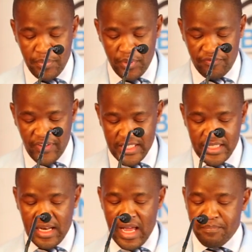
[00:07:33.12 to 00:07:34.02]

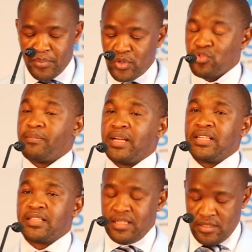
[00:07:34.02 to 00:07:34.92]
Professor Leapotso
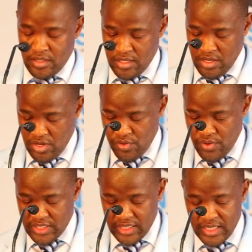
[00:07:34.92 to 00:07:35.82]
Malete, who
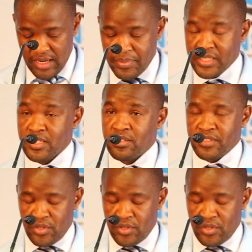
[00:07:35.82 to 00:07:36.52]
is the chairperson of